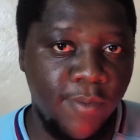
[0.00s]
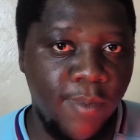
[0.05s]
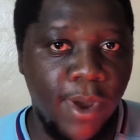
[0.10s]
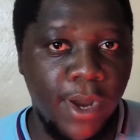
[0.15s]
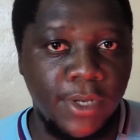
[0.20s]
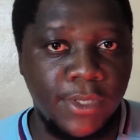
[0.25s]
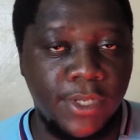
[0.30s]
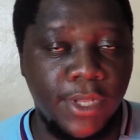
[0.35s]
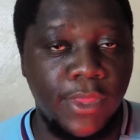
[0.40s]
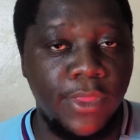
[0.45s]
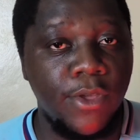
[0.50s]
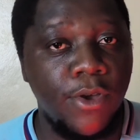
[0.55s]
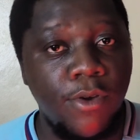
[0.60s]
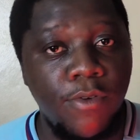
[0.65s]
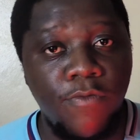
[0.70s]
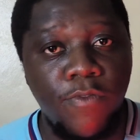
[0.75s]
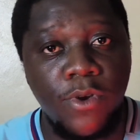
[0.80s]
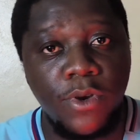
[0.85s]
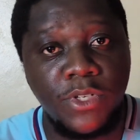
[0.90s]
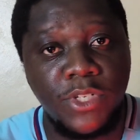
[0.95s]
of Barca,
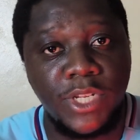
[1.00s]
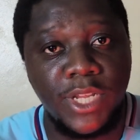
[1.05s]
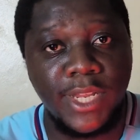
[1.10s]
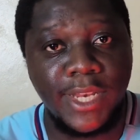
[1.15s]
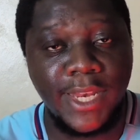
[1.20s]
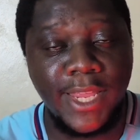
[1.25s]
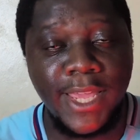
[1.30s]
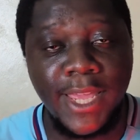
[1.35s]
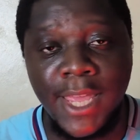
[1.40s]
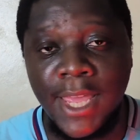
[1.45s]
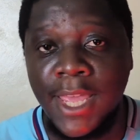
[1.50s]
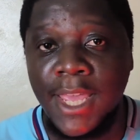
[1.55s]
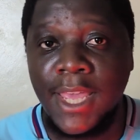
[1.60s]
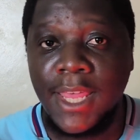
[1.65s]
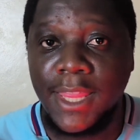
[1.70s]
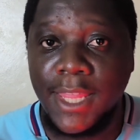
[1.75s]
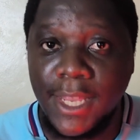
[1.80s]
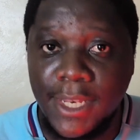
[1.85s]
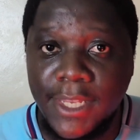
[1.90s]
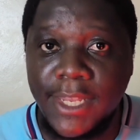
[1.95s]
though fortunately
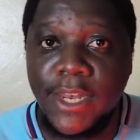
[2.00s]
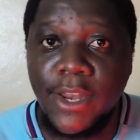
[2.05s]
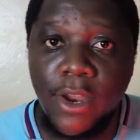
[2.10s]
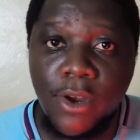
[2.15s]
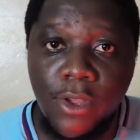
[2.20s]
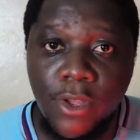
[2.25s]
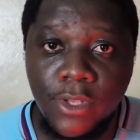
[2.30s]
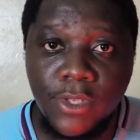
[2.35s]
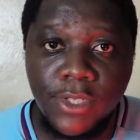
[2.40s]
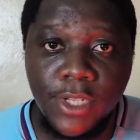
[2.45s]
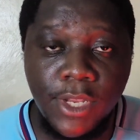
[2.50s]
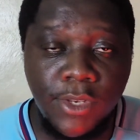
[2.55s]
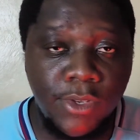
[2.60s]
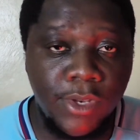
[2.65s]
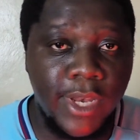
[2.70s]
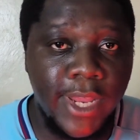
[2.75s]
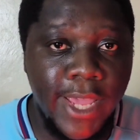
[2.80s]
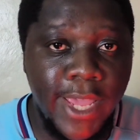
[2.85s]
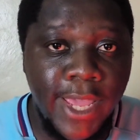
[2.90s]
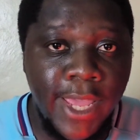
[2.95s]
they did not concede
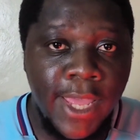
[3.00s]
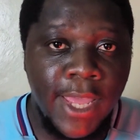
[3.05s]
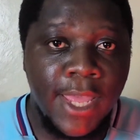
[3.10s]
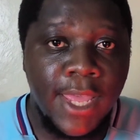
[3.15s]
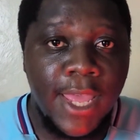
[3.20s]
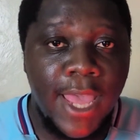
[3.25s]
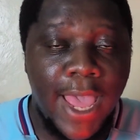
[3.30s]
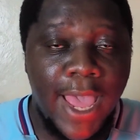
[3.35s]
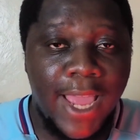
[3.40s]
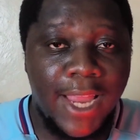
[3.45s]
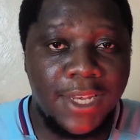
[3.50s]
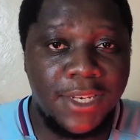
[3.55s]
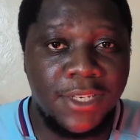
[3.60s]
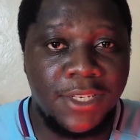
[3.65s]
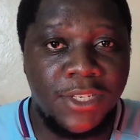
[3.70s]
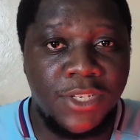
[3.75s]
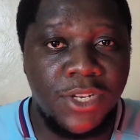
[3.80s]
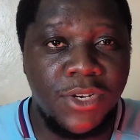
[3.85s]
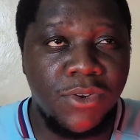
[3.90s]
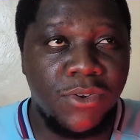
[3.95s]
today.
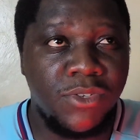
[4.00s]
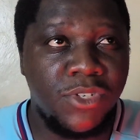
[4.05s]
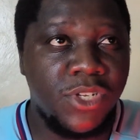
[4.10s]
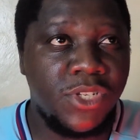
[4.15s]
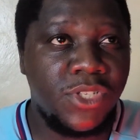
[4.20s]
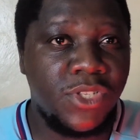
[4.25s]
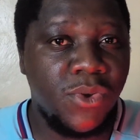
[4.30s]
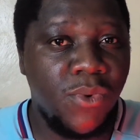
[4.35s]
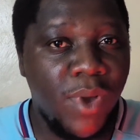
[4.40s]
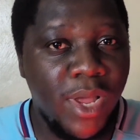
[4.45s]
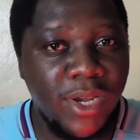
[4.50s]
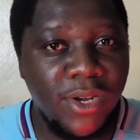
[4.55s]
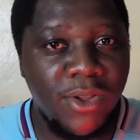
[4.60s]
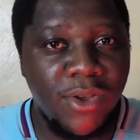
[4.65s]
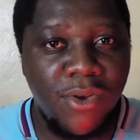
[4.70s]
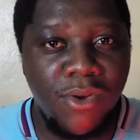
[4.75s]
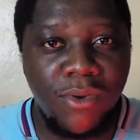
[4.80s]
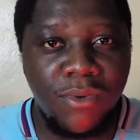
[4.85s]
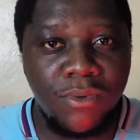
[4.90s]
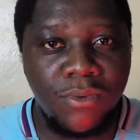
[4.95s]
And, just the one
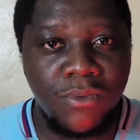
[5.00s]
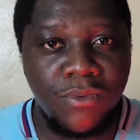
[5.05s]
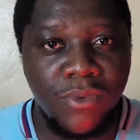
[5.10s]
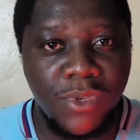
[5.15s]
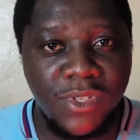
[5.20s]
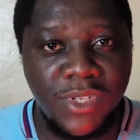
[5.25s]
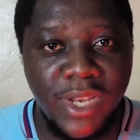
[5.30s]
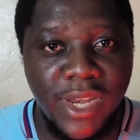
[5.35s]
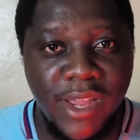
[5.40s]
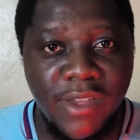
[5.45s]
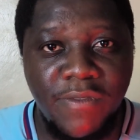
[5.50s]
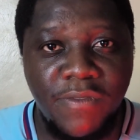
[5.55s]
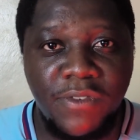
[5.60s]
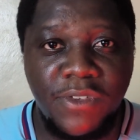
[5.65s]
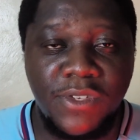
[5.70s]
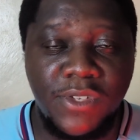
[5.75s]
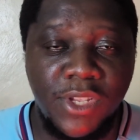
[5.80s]
goal was enough to